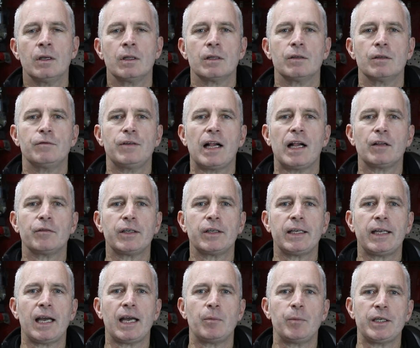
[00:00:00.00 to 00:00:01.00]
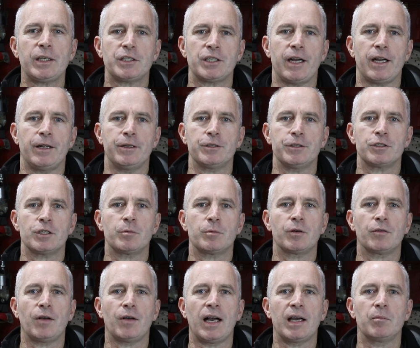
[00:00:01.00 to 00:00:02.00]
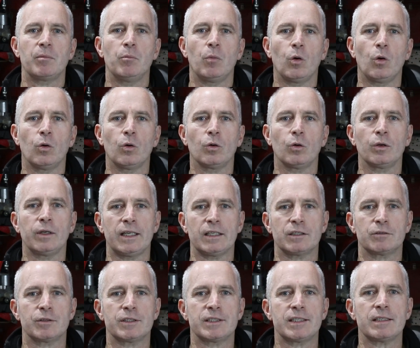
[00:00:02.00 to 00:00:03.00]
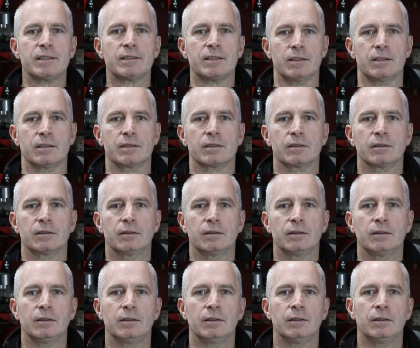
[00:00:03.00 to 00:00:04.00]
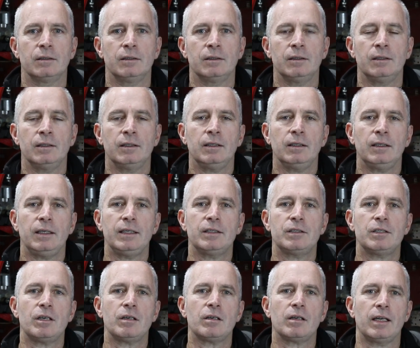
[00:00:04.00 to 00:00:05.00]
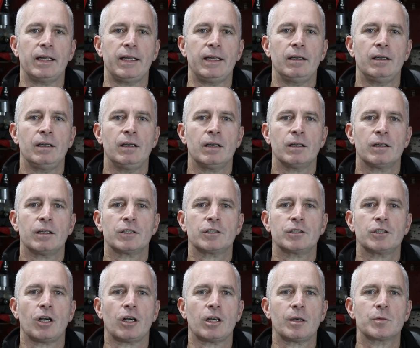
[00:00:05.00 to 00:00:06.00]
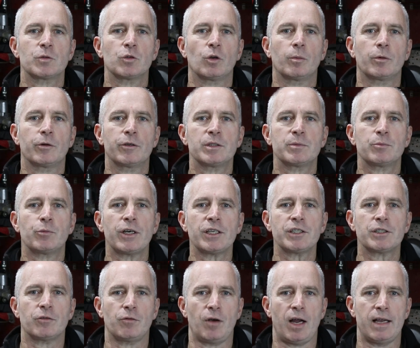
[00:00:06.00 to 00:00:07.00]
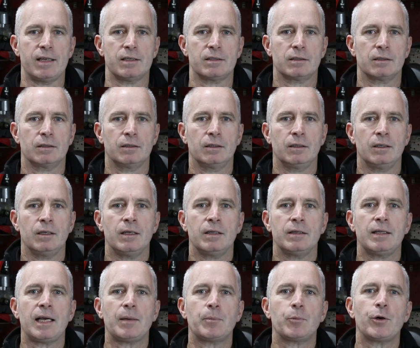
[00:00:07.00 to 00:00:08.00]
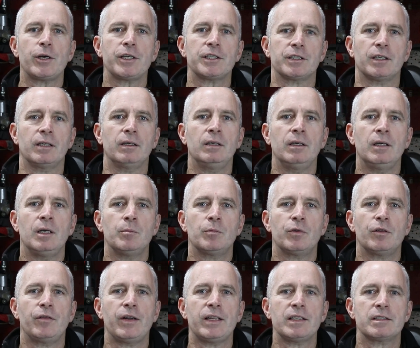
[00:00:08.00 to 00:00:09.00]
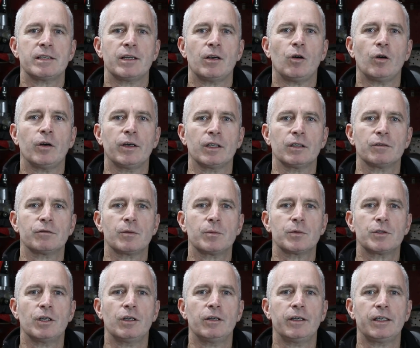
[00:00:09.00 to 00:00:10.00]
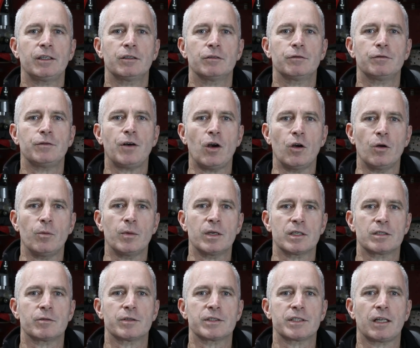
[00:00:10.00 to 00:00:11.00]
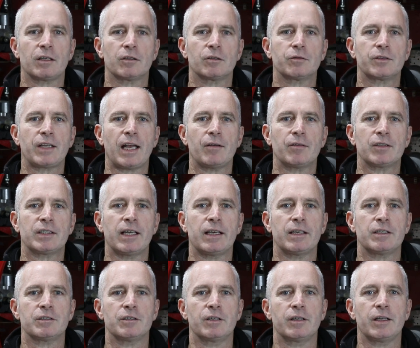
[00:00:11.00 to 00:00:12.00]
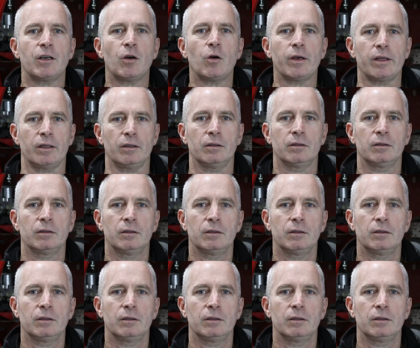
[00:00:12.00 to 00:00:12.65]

The valving can be changed to provide more or less resistance. Internally, the shock absorber is pressurized. That pressure prevents the oil from turning to foam as a result of cavitation in the oil.